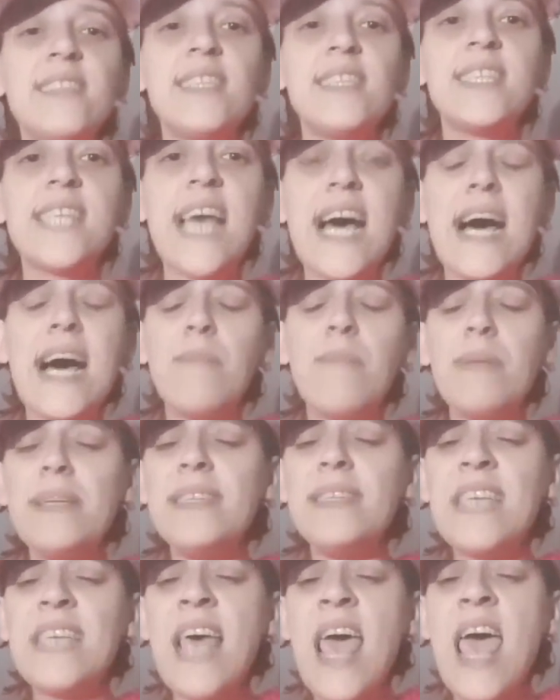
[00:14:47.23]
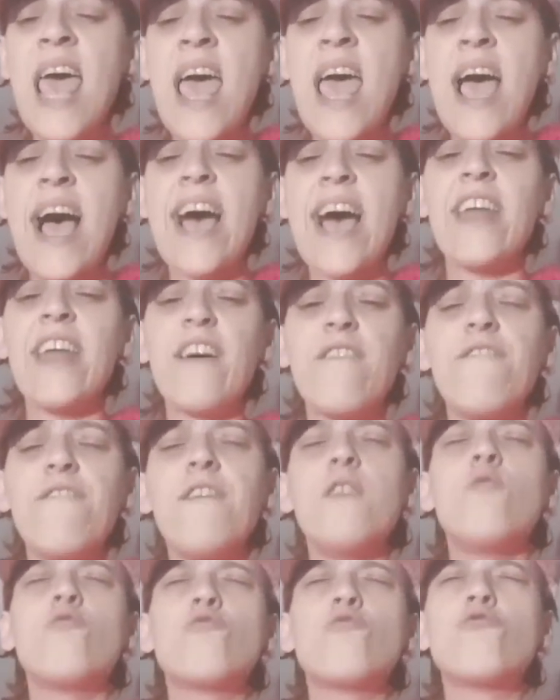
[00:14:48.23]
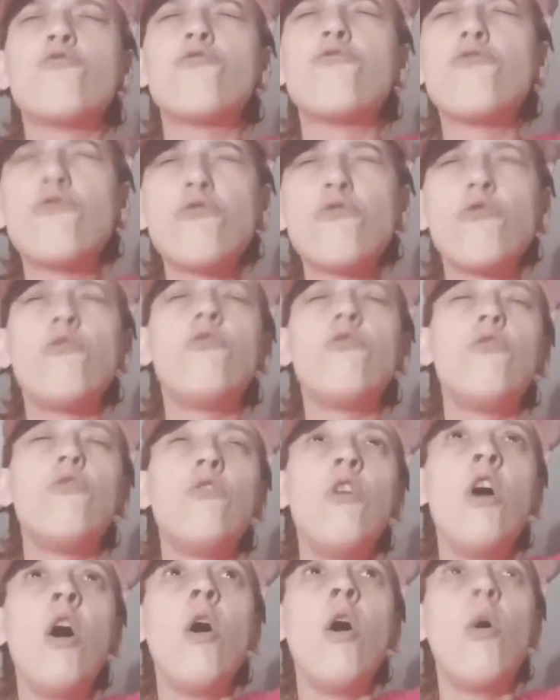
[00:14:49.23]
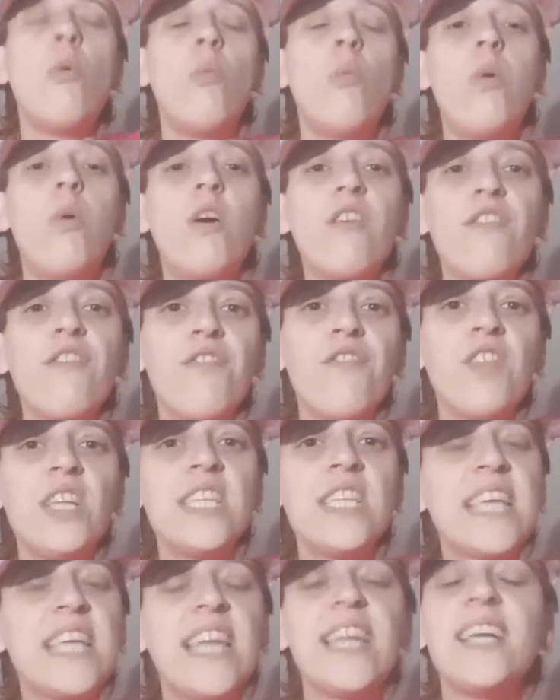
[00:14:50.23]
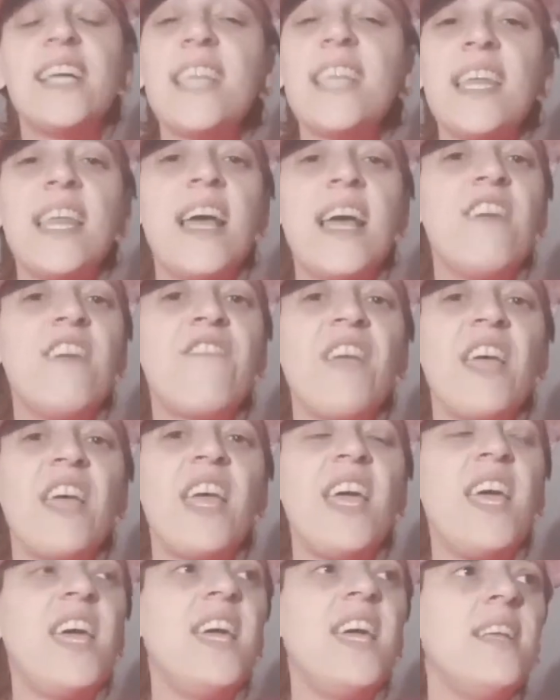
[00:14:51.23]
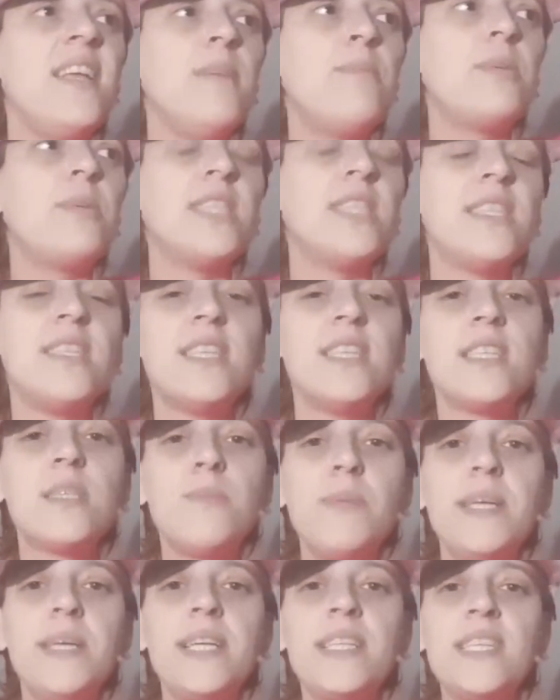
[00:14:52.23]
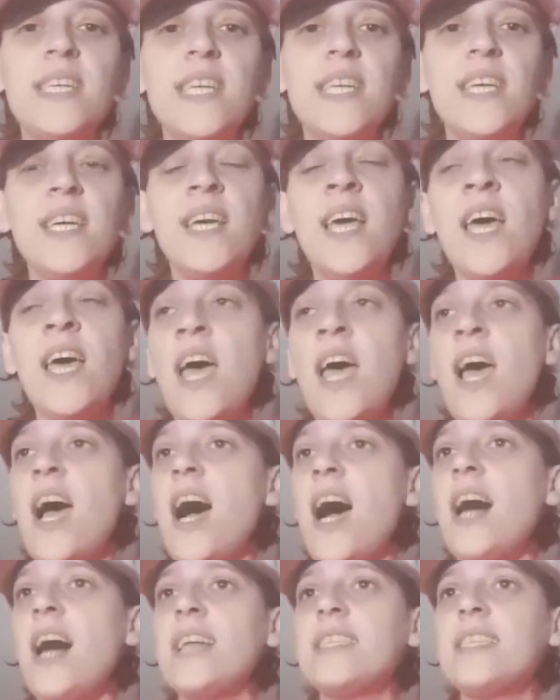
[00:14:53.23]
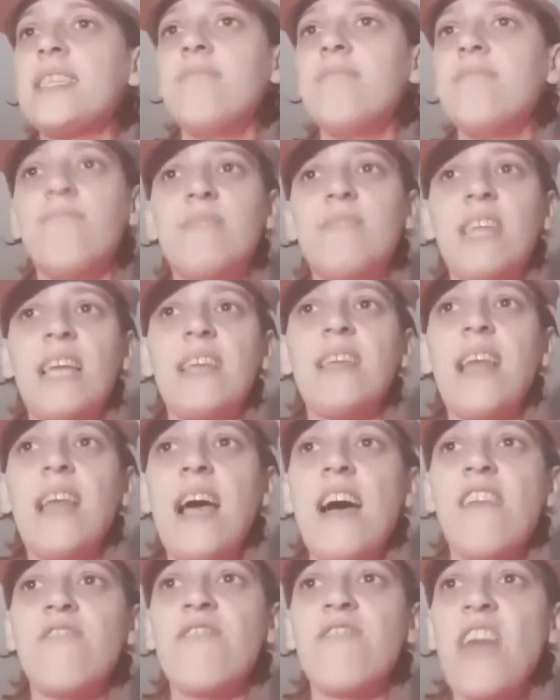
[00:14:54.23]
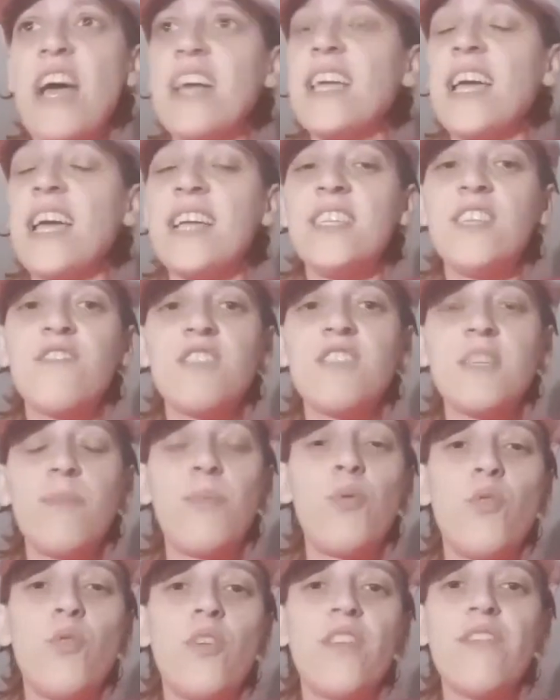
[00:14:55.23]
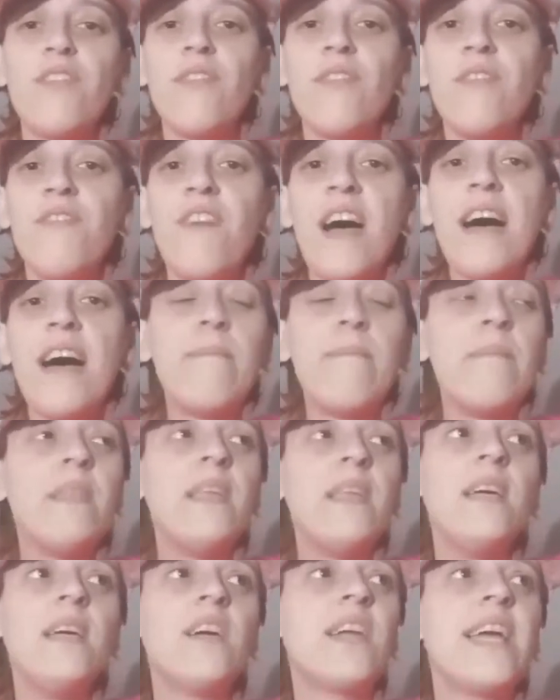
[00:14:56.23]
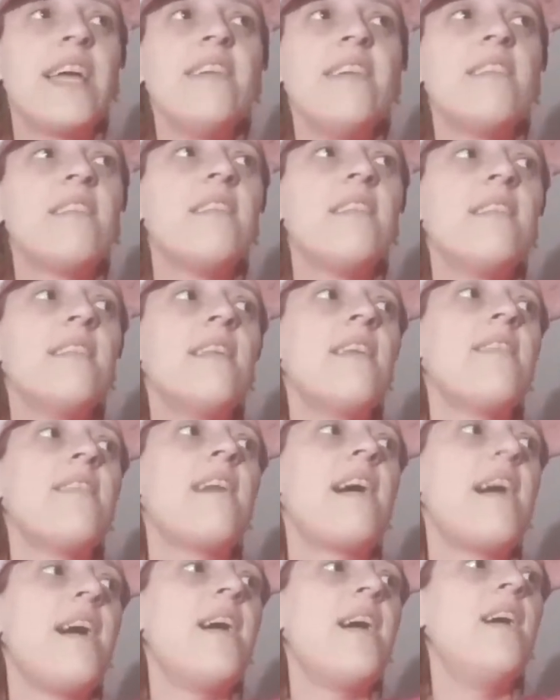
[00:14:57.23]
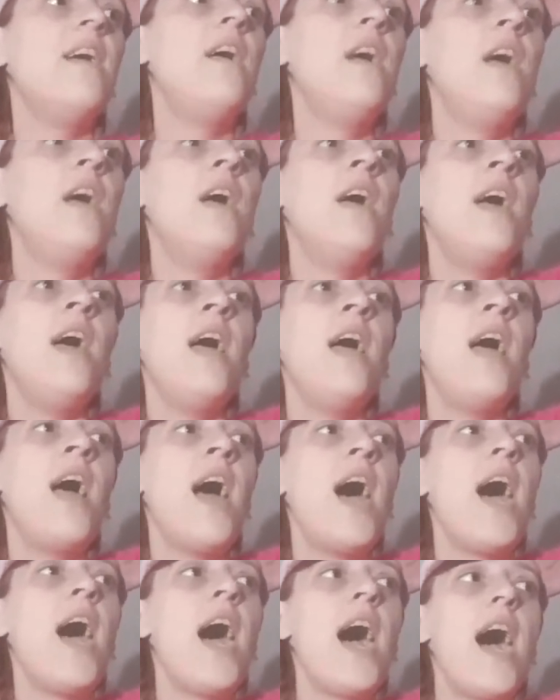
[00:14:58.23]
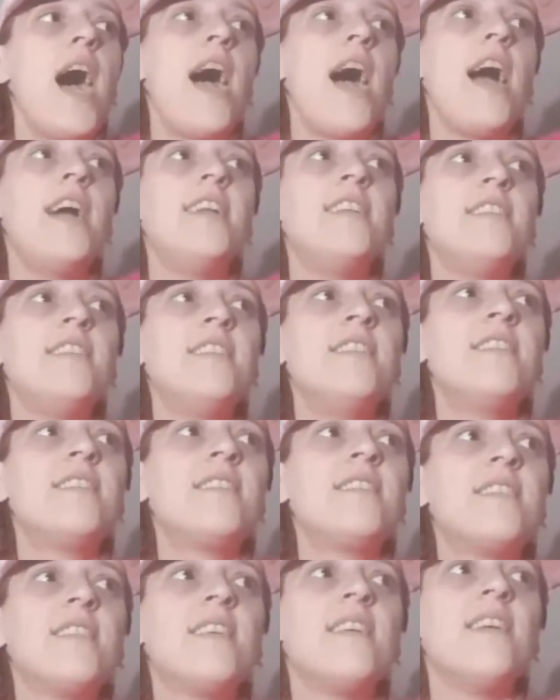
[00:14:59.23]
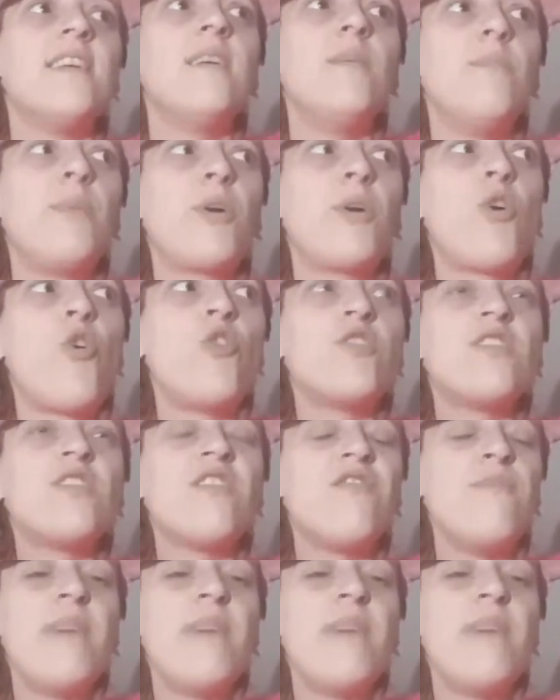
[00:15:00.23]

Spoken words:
that's happened. And I felt so worthless, and I didn't have anybody to speak to. I didn't have that kind of support from family or anything like that. And because of